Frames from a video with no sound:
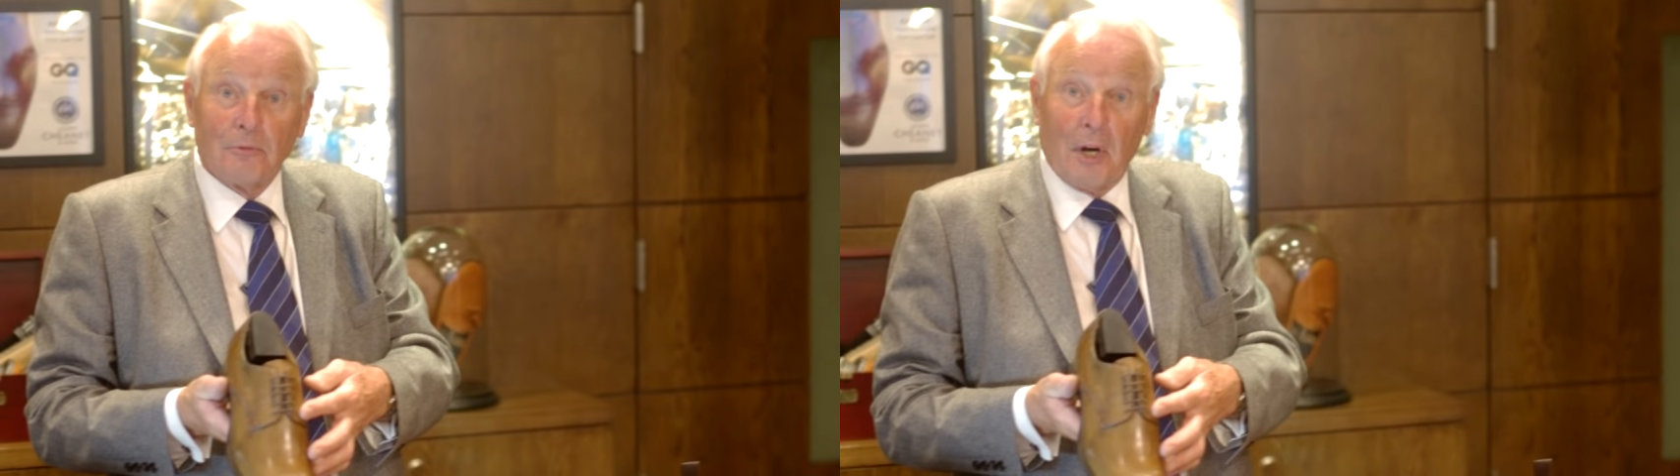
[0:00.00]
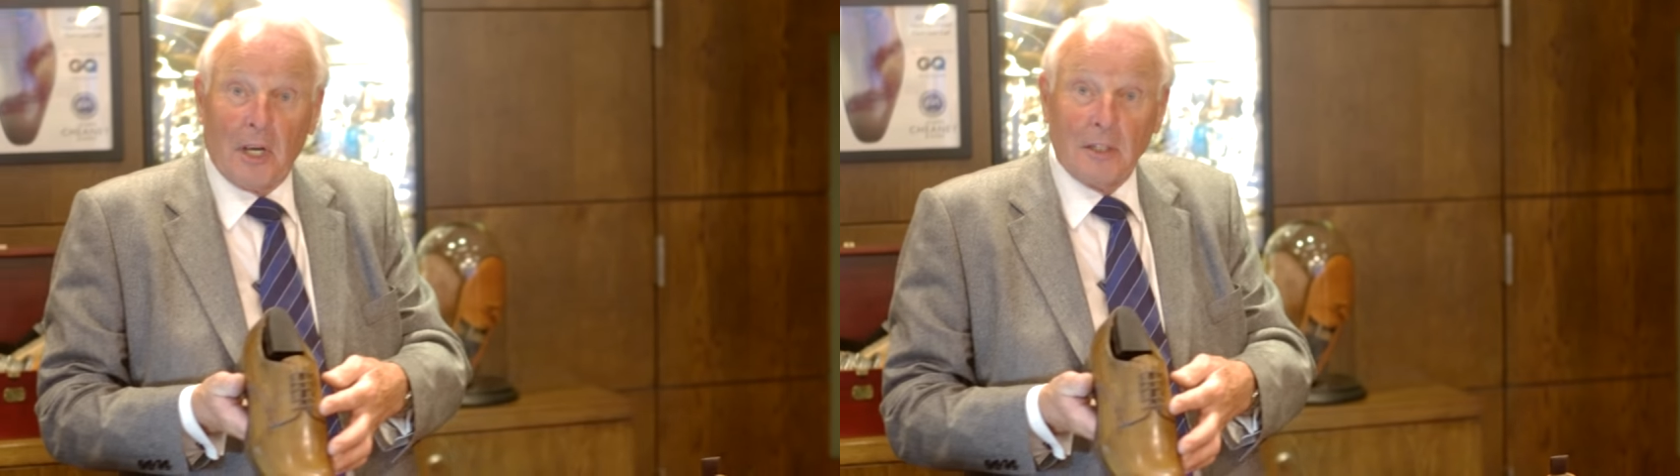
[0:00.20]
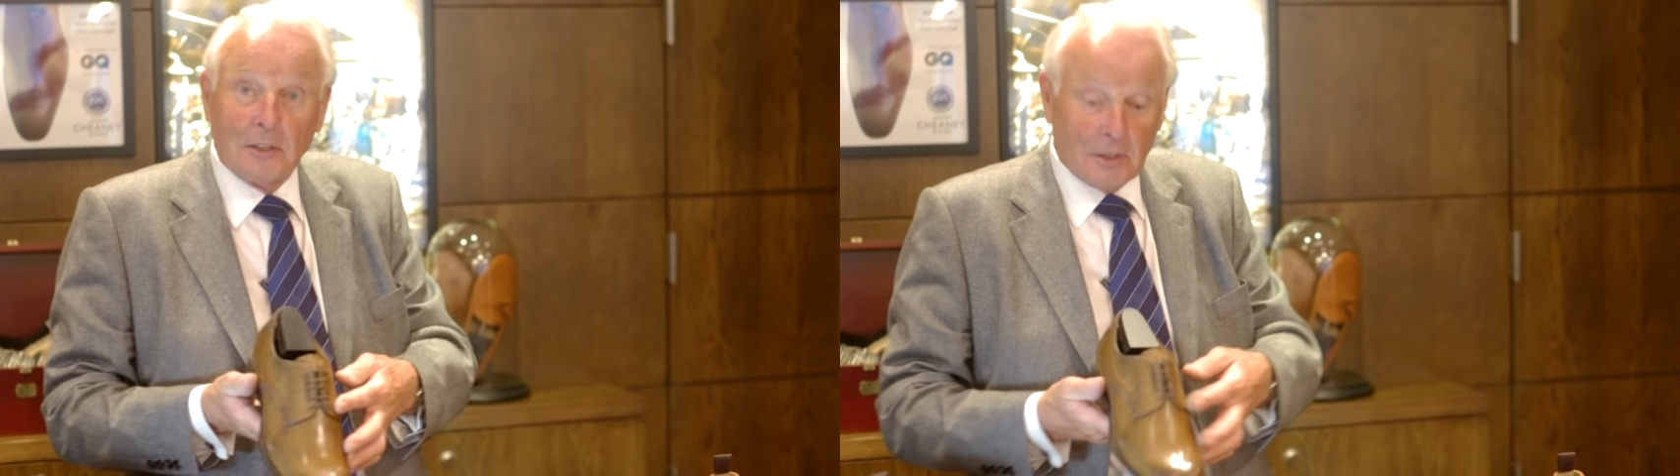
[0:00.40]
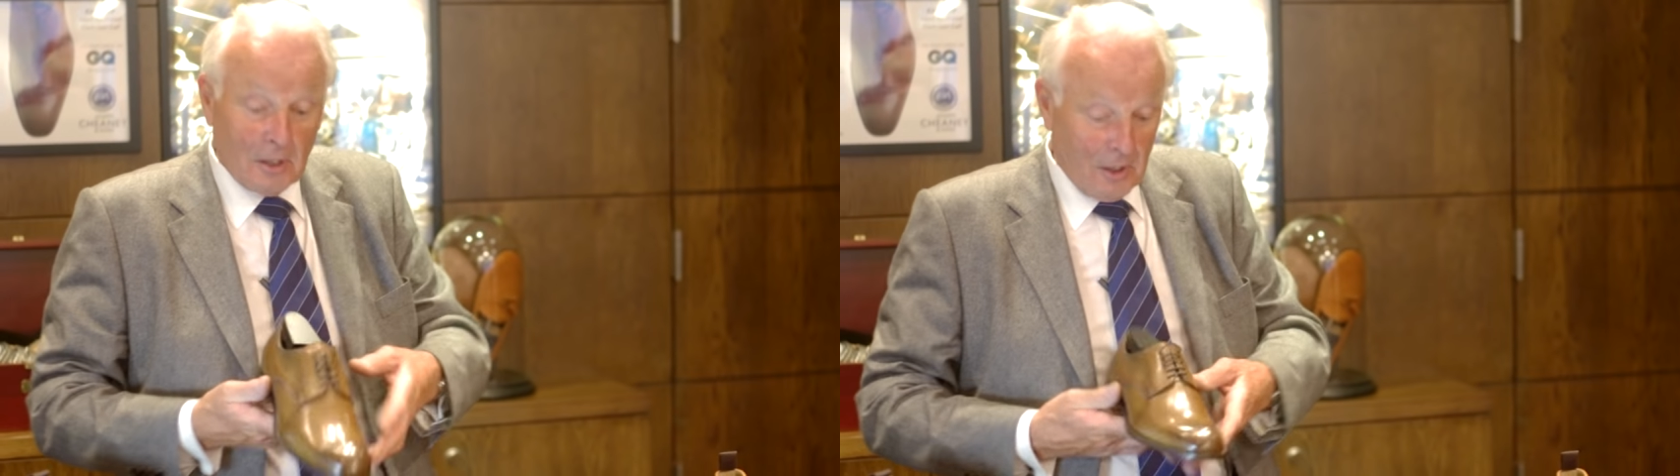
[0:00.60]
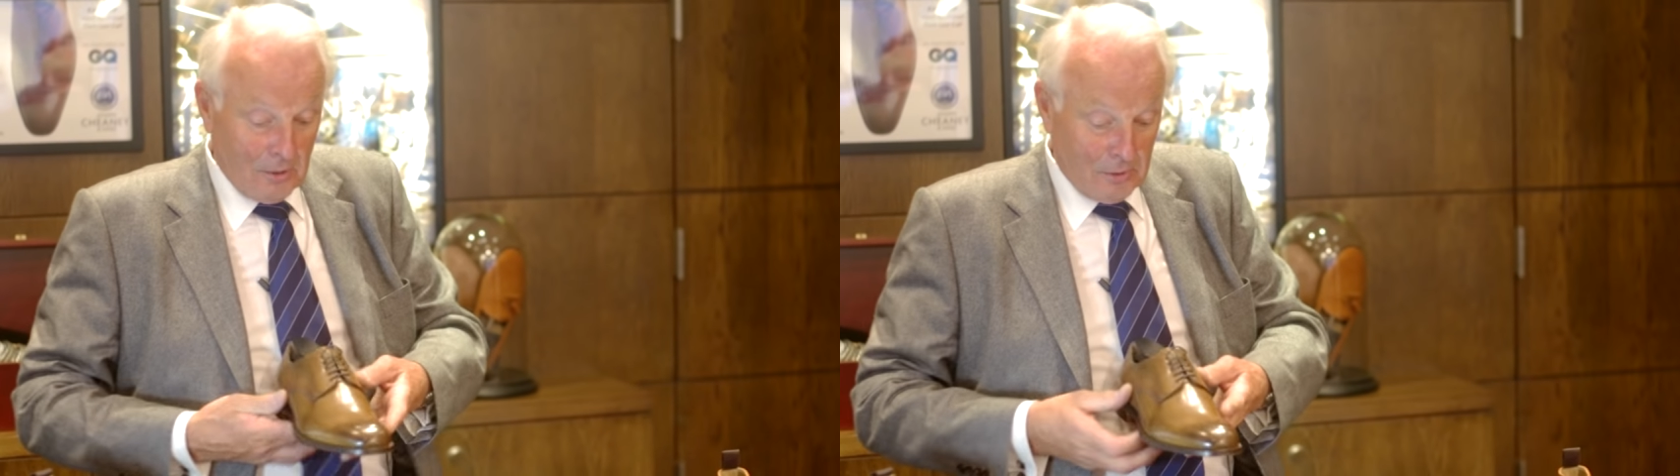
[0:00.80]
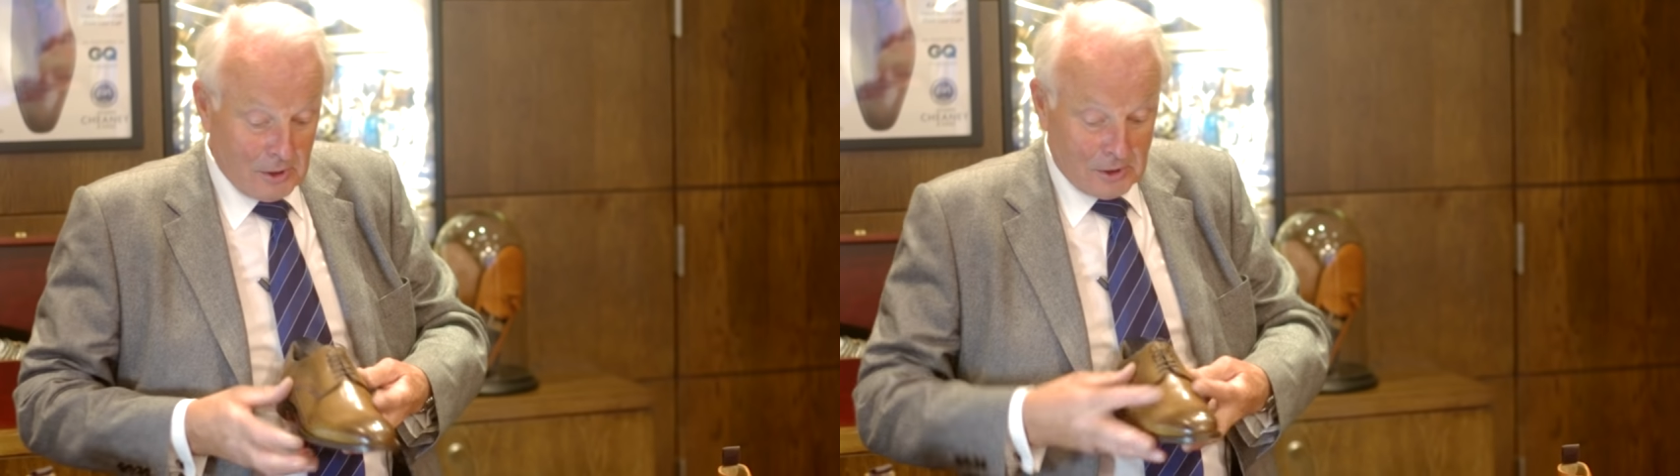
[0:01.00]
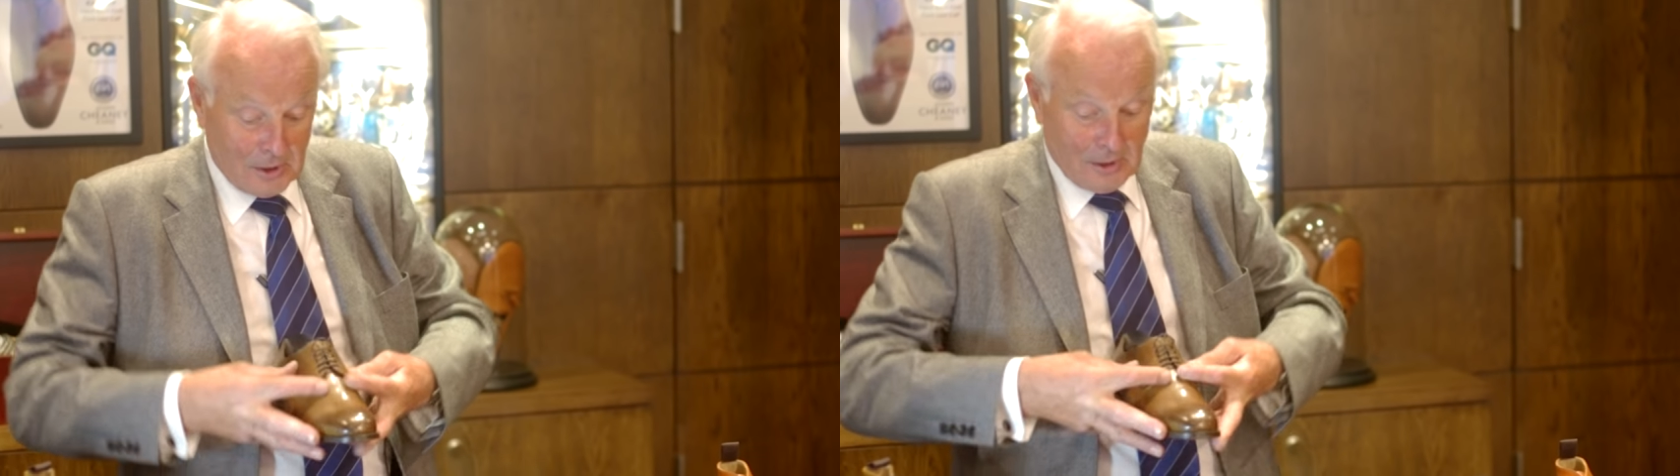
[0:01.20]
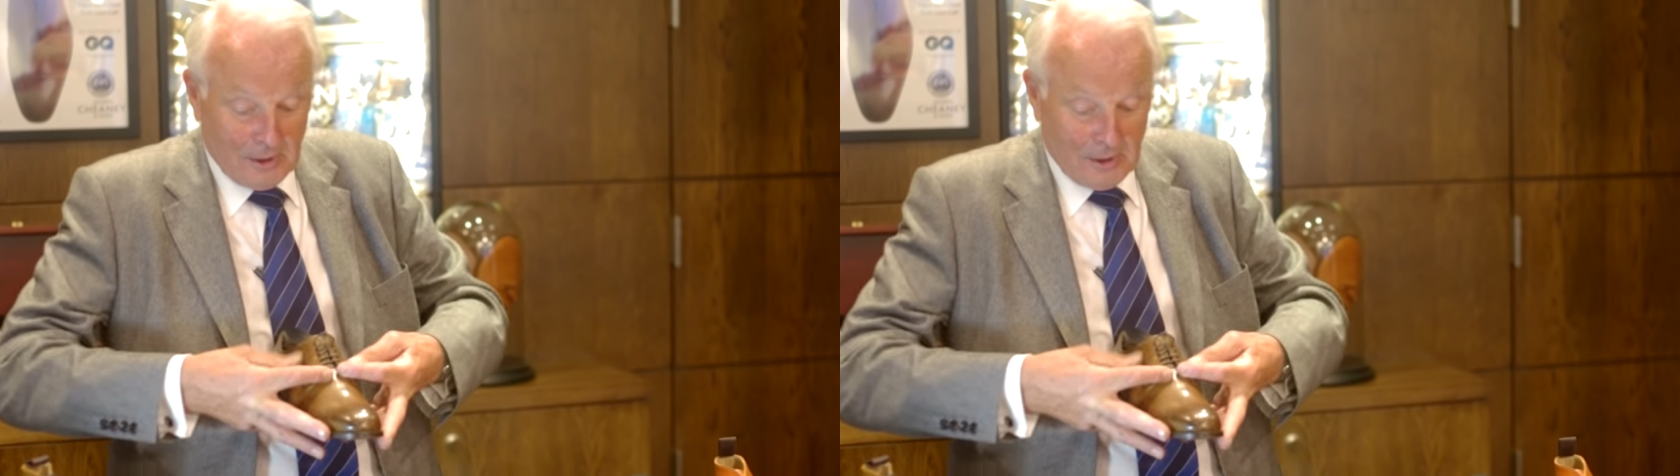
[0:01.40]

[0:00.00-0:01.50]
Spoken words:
range, which